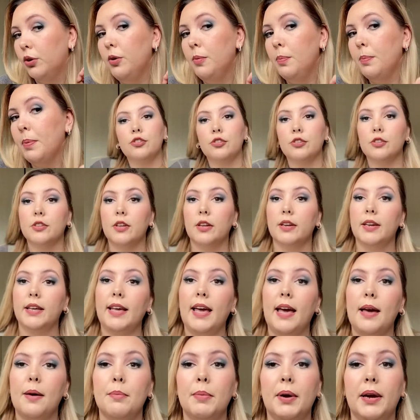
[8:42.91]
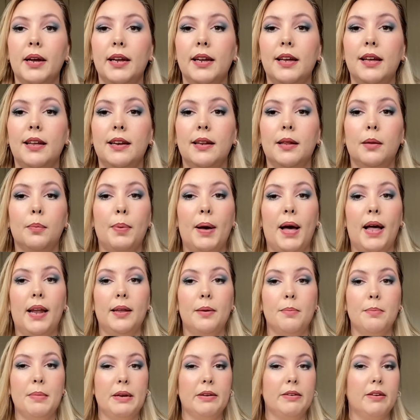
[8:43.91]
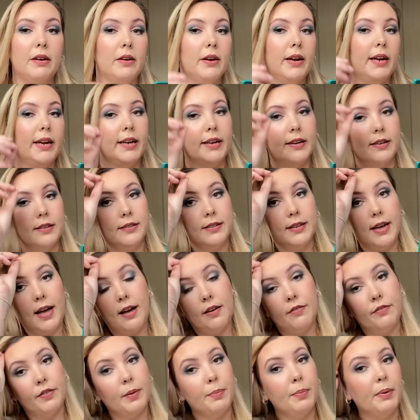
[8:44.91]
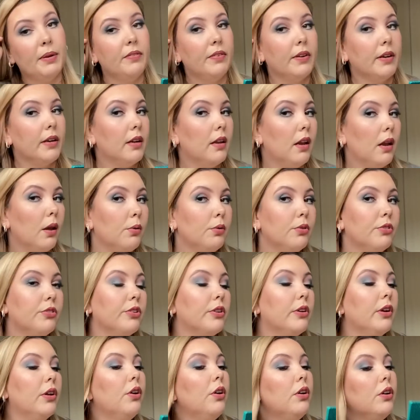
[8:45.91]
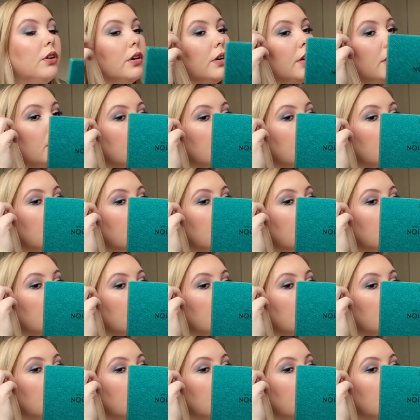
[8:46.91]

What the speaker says: I'm just going to get my little palette mirror here to have a bit of a closer look.